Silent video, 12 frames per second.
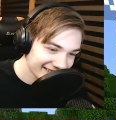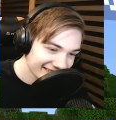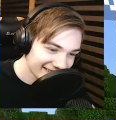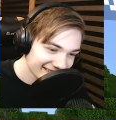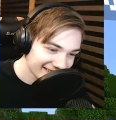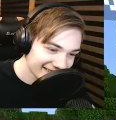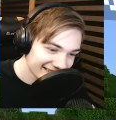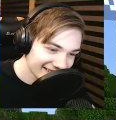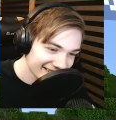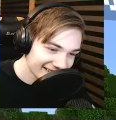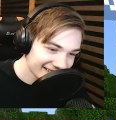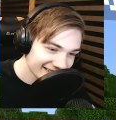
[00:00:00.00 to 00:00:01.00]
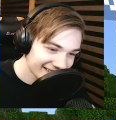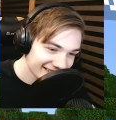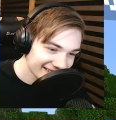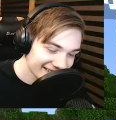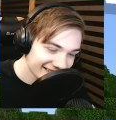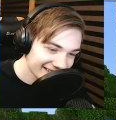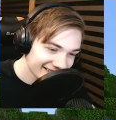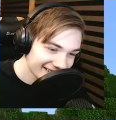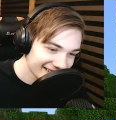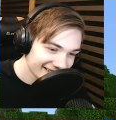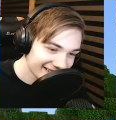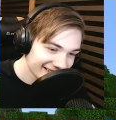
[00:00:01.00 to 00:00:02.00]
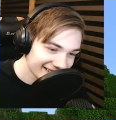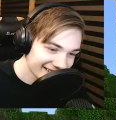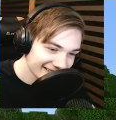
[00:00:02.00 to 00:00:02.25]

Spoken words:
Nobody speaks.